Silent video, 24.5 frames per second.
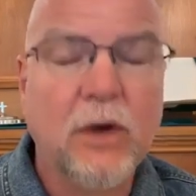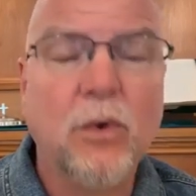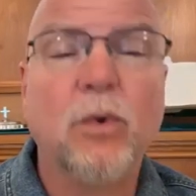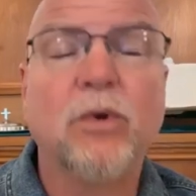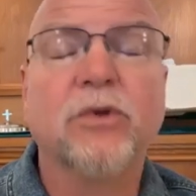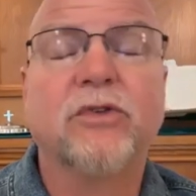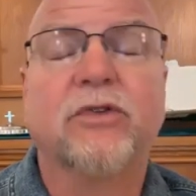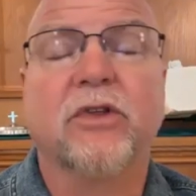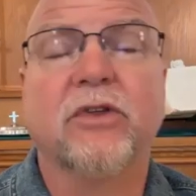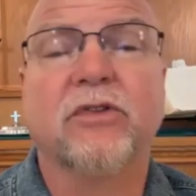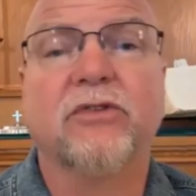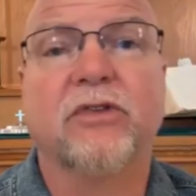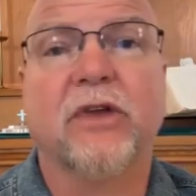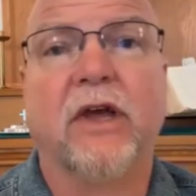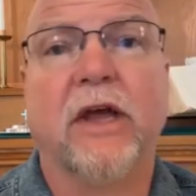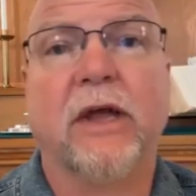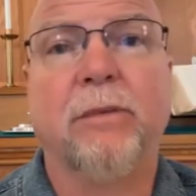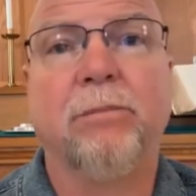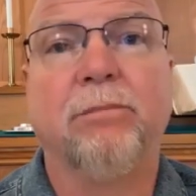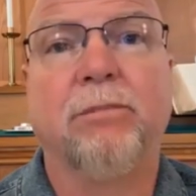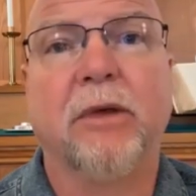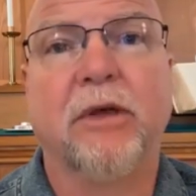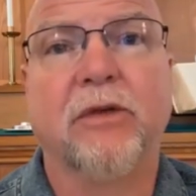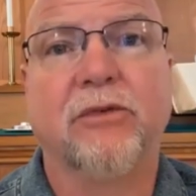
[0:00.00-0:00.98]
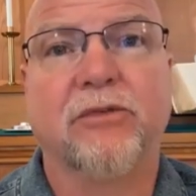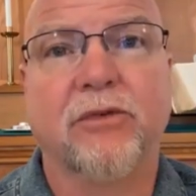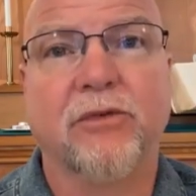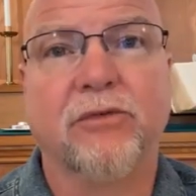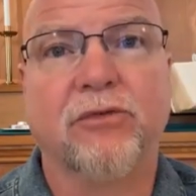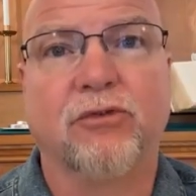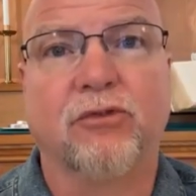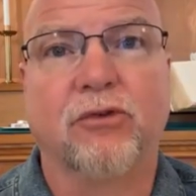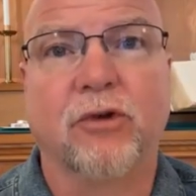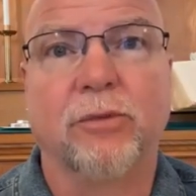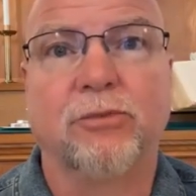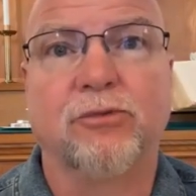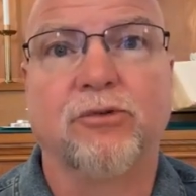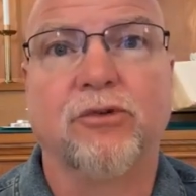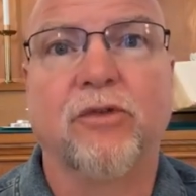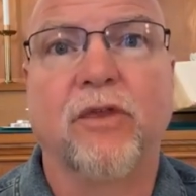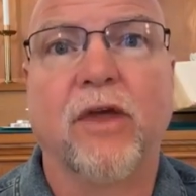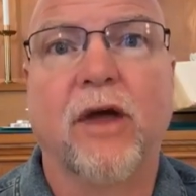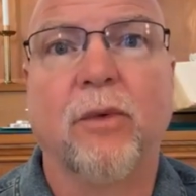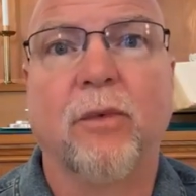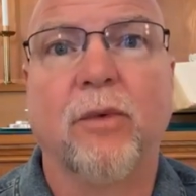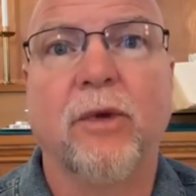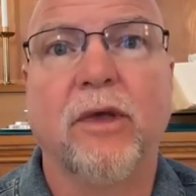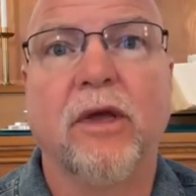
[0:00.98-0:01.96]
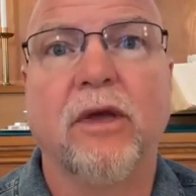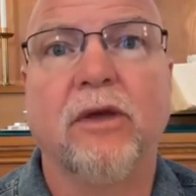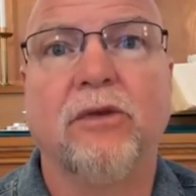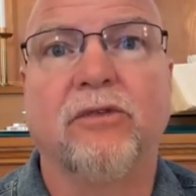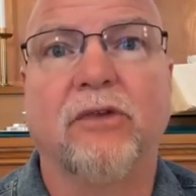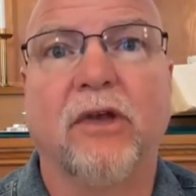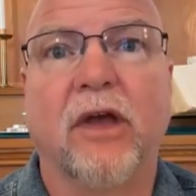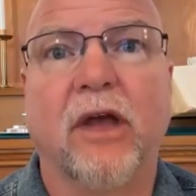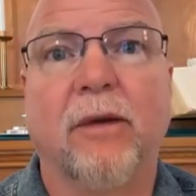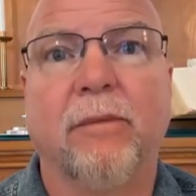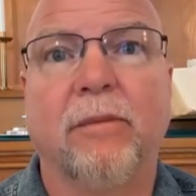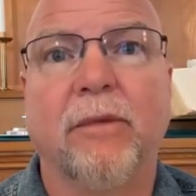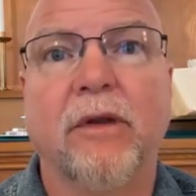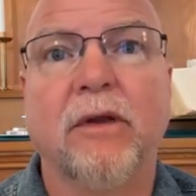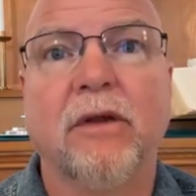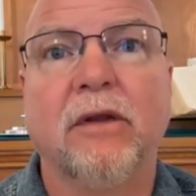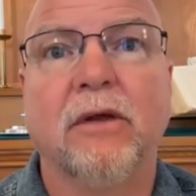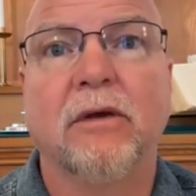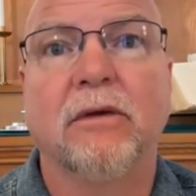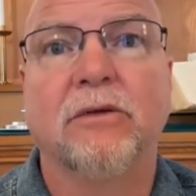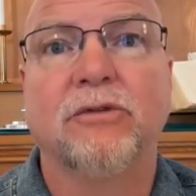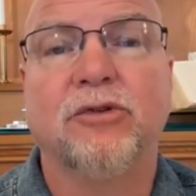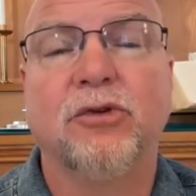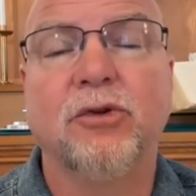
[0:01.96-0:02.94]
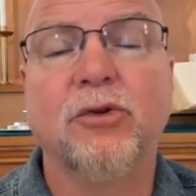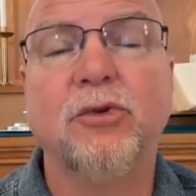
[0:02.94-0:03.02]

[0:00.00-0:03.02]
it was the same piece of scripture that we examined